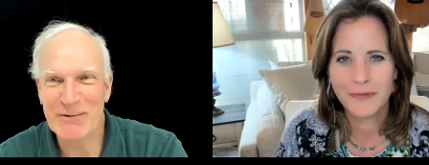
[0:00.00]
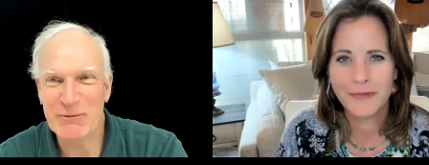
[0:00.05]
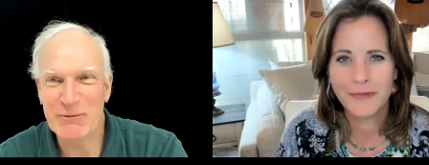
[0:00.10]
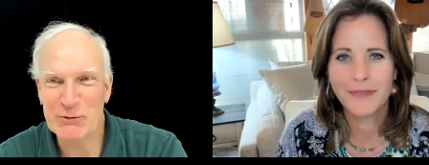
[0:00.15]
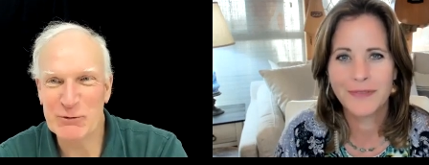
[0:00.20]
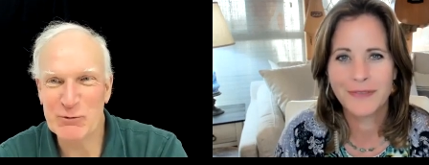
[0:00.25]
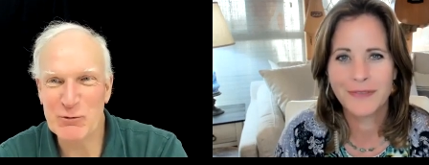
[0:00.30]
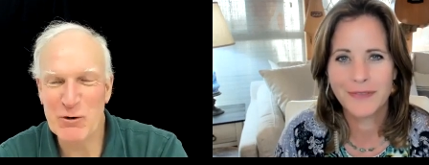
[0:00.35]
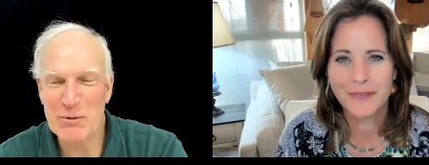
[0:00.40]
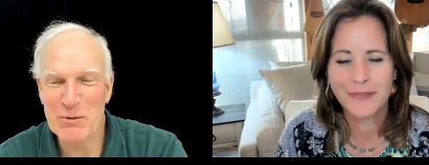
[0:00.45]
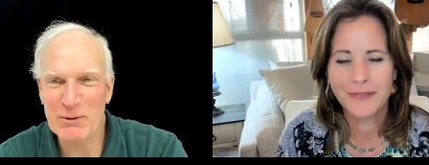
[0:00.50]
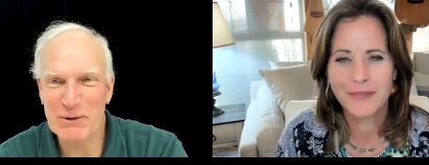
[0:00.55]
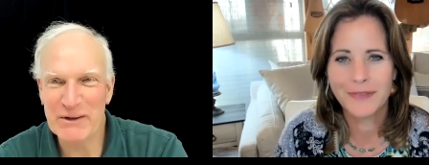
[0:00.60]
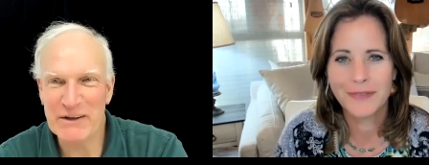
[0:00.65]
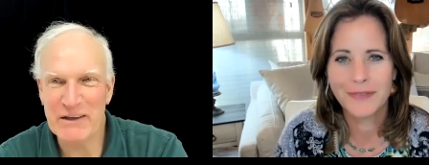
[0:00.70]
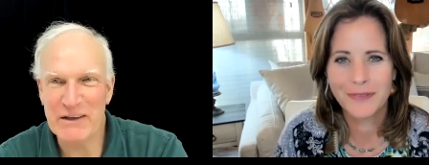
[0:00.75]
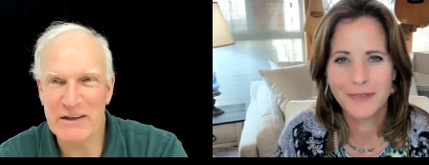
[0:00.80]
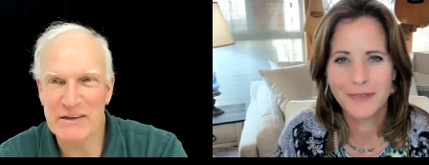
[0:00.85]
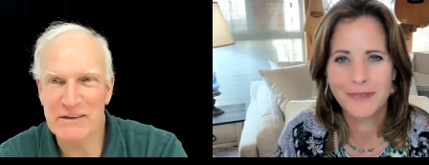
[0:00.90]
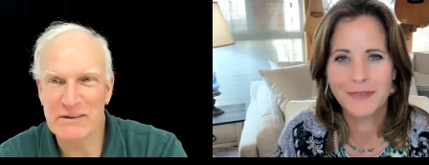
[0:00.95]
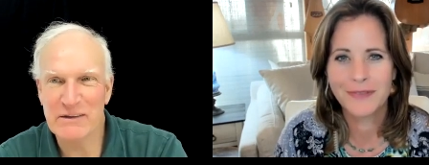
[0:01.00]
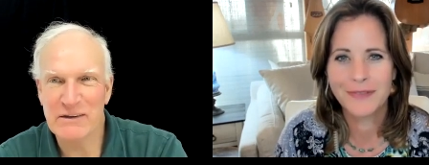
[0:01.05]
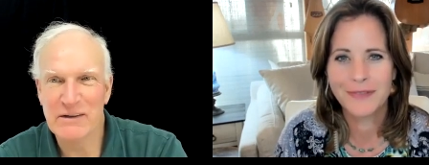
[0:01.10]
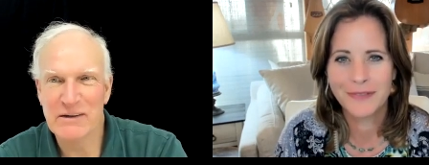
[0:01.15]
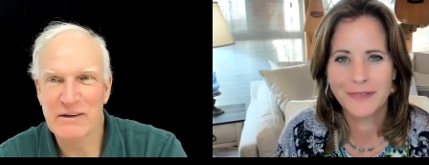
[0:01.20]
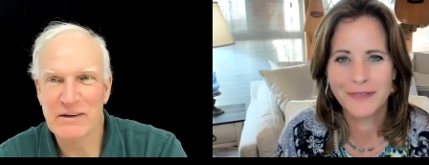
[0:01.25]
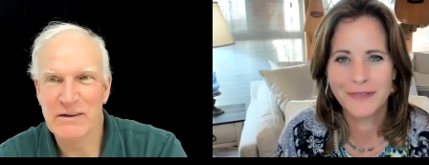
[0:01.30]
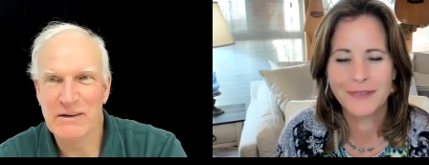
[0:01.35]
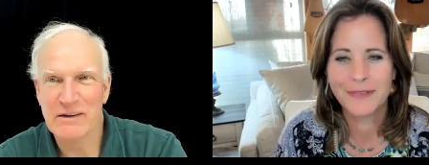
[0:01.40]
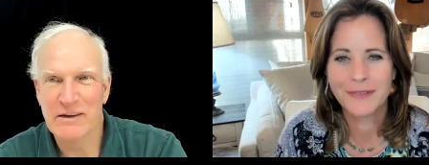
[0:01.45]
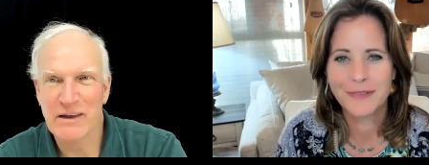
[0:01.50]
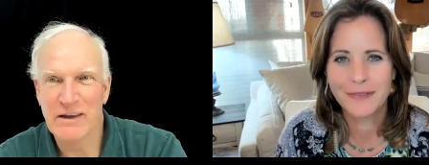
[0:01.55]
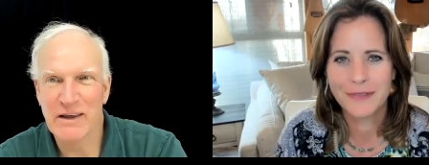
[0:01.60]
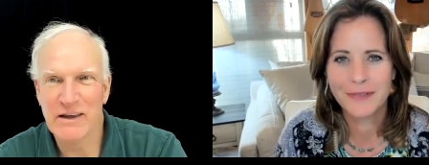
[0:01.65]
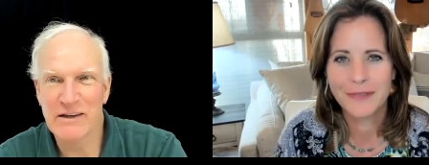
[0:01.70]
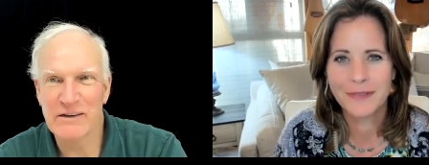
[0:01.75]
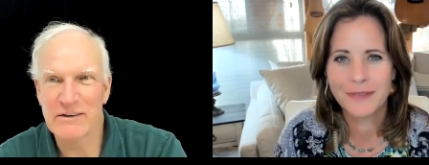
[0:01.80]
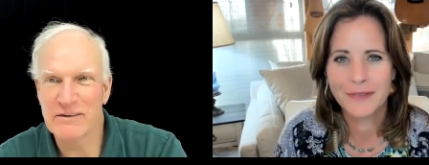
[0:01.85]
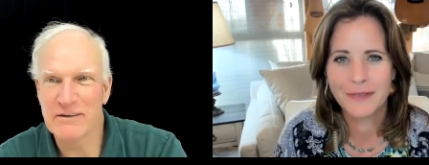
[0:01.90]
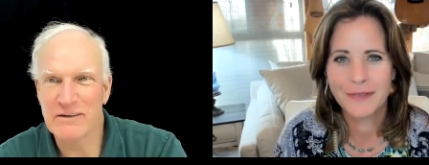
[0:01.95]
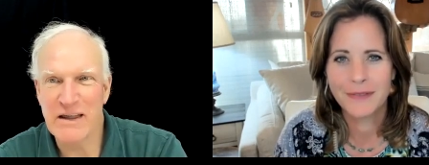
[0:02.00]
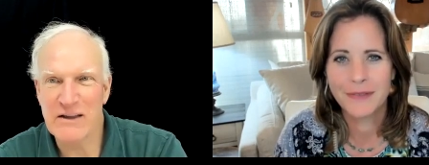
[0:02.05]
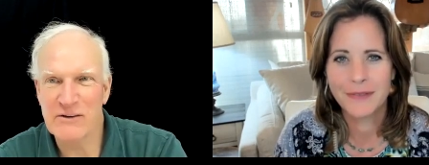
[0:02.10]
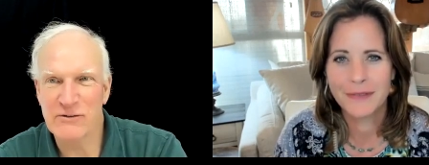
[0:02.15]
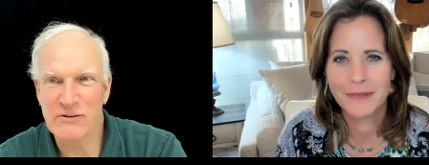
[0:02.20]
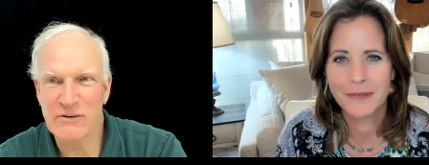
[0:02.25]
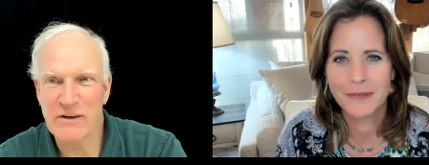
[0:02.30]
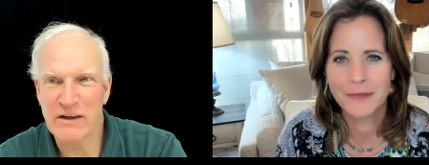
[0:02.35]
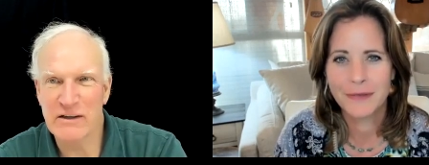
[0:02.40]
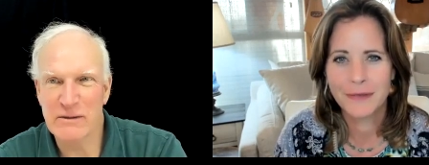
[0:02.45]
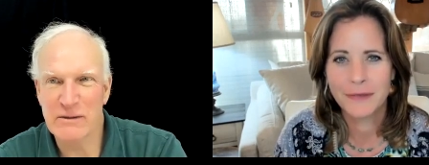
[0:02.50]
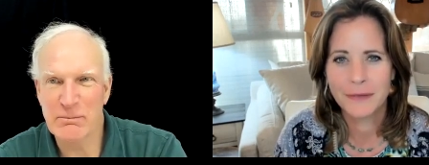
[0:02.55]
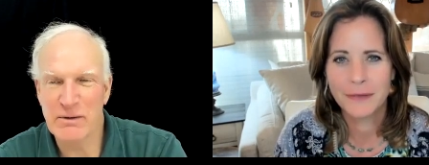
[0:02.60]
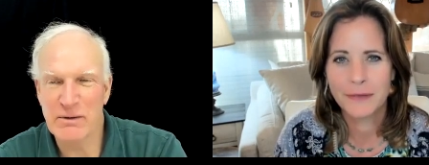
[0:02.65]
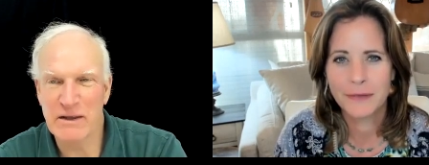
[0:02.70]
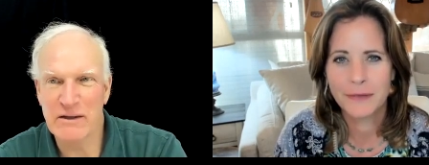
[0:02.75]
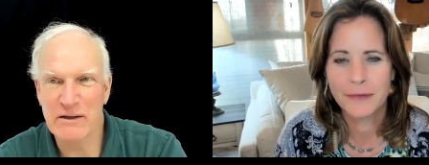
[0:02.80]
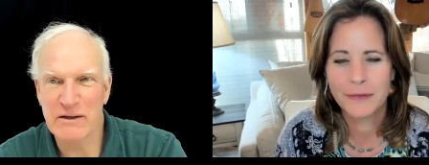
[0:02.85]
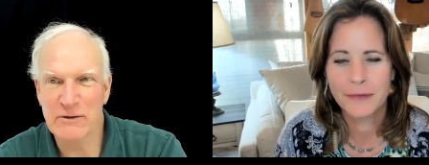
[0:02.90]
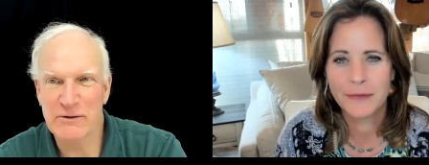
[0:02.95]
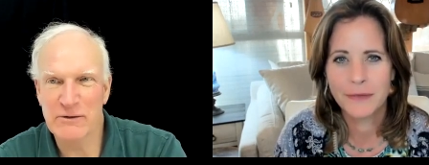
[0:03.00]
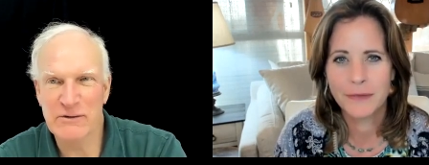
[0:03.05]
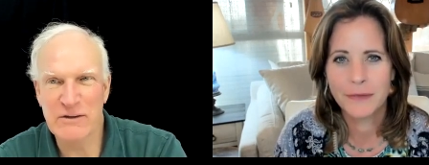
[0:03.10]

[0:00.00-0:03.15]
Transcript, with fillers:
Speaker 1: and was normal again and hasn't taken a painkiller,